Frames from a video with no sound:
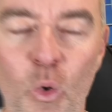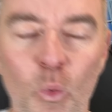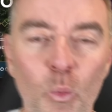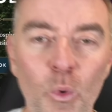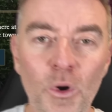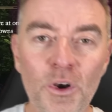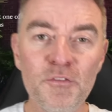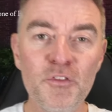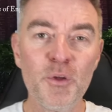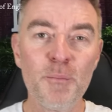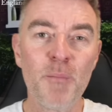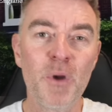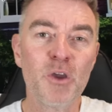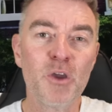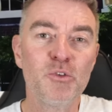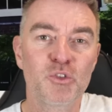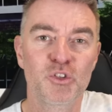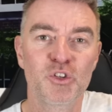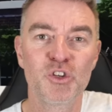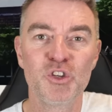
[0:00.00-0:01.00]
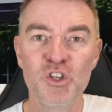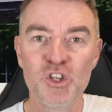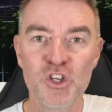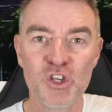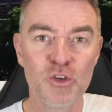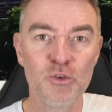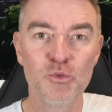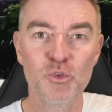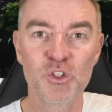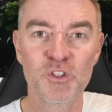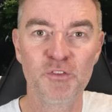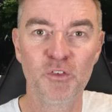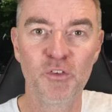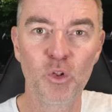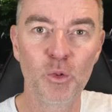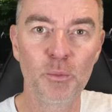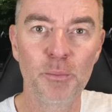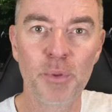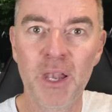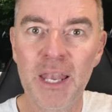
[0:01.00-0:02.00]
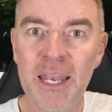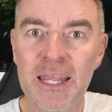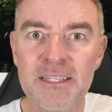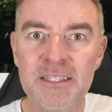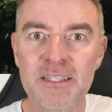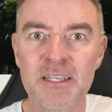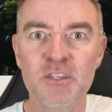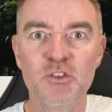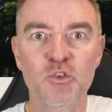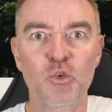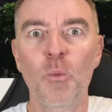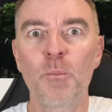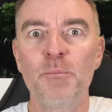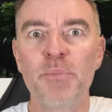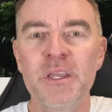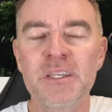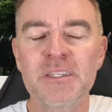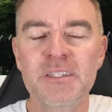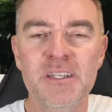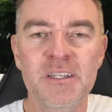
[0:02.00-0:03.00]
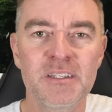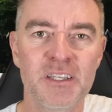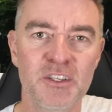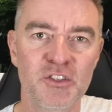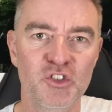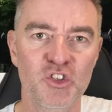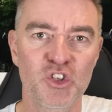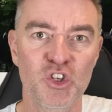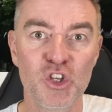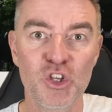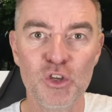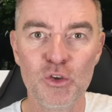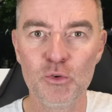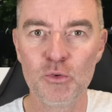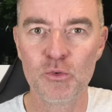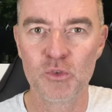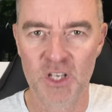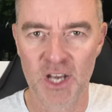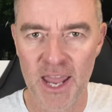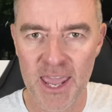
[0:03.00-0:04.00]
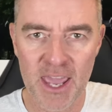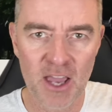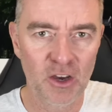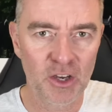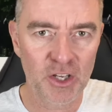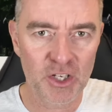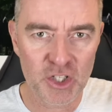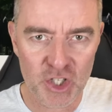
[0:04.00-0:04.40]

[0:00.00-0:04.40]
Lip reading: One of the most useful places or businesses to use an AI